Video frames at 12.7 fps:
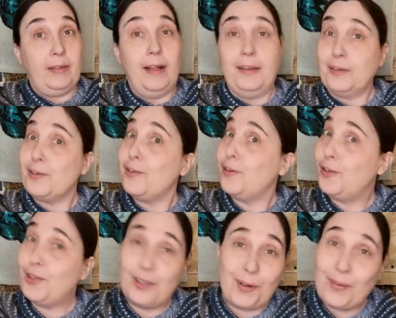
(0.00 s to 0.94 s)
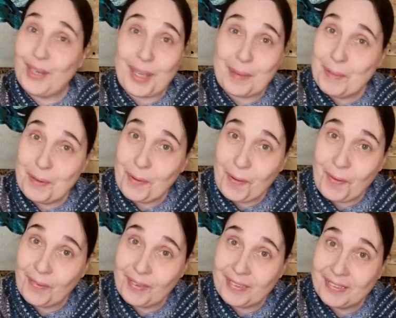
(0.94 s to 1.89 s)
colors. Don't get me
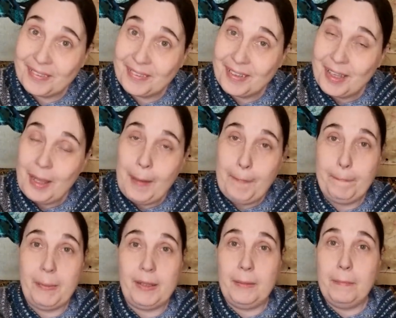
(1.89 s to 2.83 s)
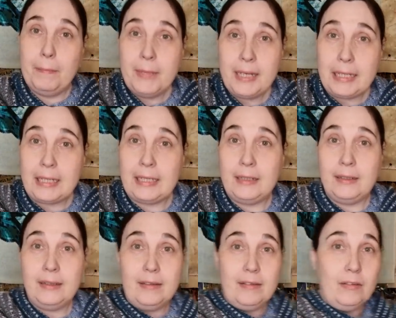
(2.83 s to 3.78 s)
wrong. But the
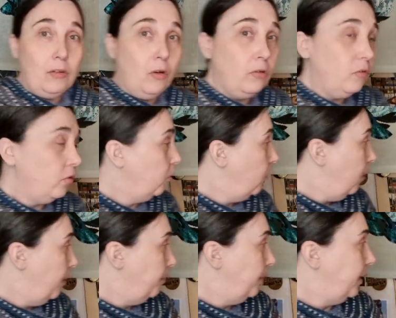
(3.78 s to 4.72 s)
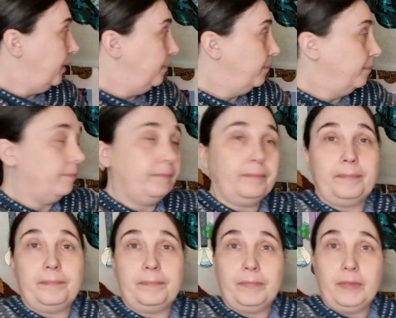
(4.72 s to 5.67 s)
mini, this is also a mini.
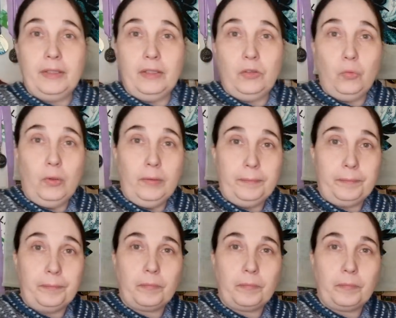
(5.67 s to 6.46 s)
This one.